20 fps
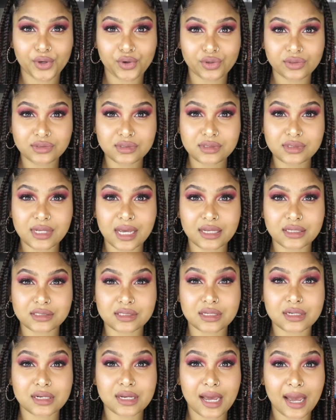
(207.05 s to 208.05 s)
Because this has
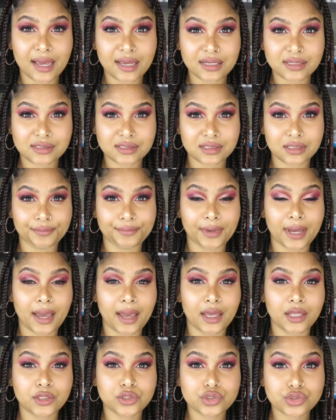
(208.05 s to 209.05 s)
the
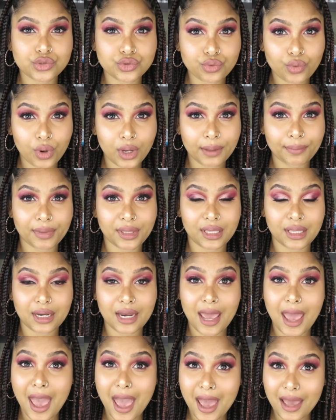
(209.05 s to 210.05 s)
niacinamide,
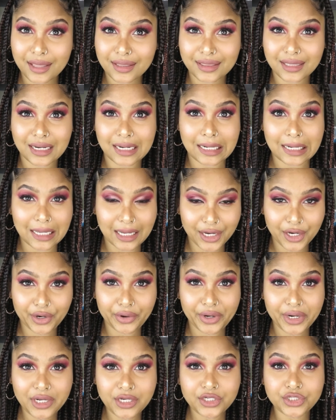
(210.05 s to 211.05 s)
soybean and the
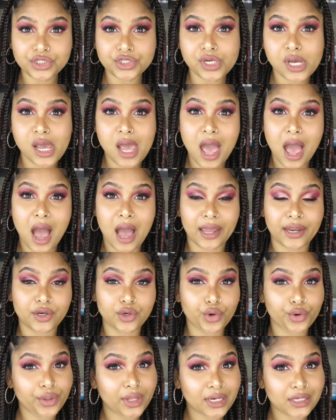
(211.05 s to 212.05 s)
licorice, I
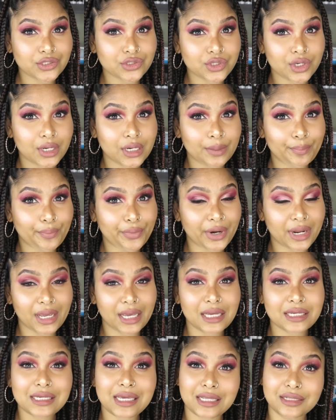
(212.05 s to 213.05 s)
know that it's going to
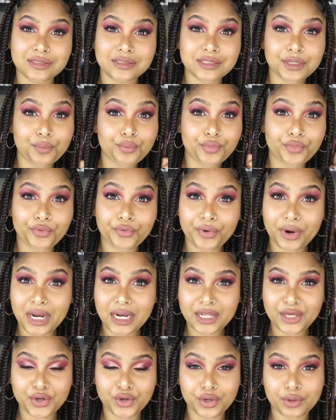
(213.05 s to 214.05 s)
bring in some
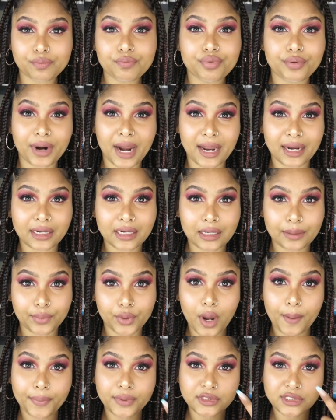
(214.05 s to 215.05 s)
really good brightening
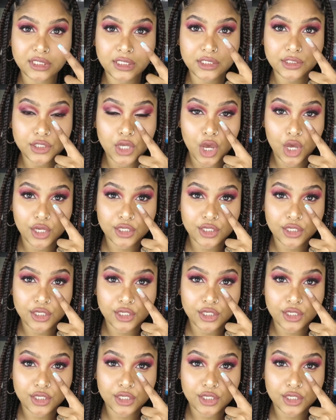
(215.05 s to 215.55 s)
properties.